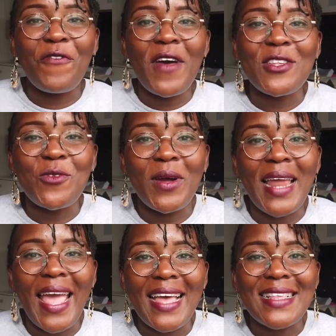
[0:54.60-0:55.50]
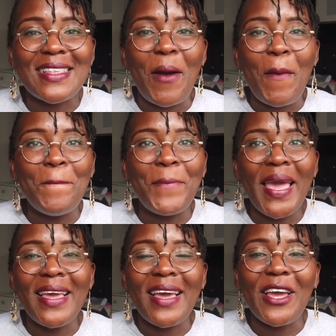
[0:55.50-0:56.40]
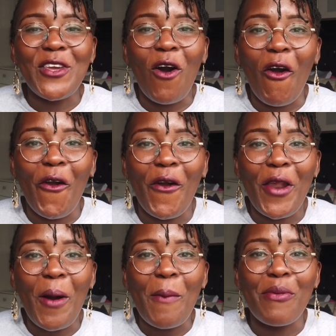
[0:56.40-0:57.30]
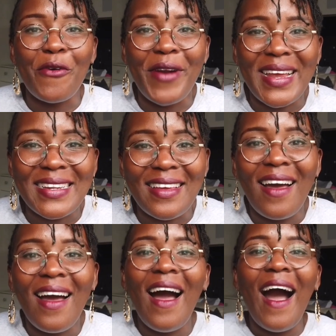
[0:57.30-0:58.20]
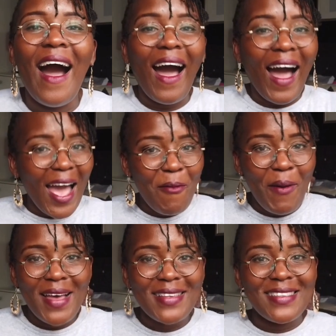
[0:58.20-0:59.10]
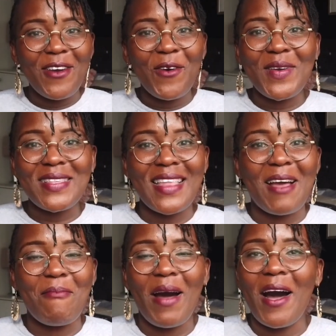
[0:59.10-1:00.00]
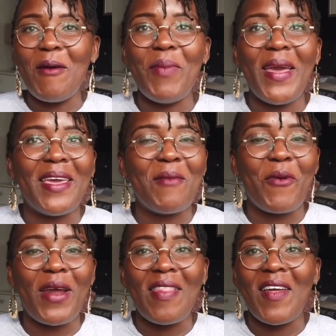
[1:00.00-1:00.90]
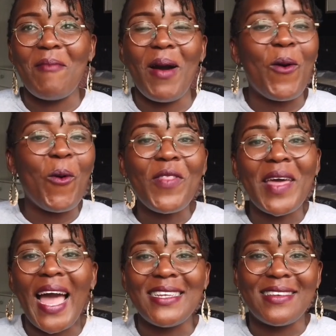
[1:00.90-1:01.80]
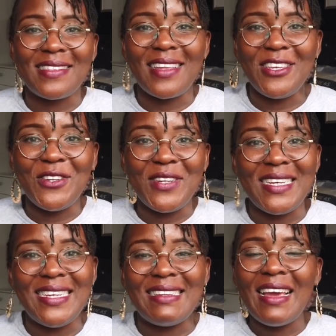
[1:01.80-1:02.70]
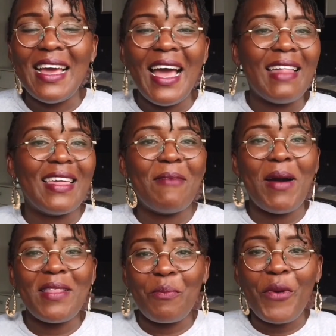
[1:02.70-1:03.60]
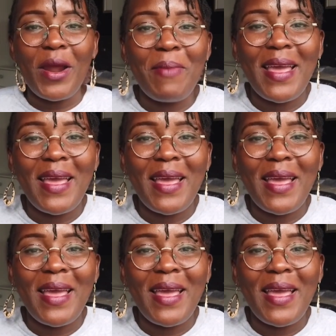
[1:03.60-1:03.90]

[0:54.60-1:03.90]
first one is bake your own bread. I personally always think about baking bread. I think about all the gadgets that you need. I think about the bread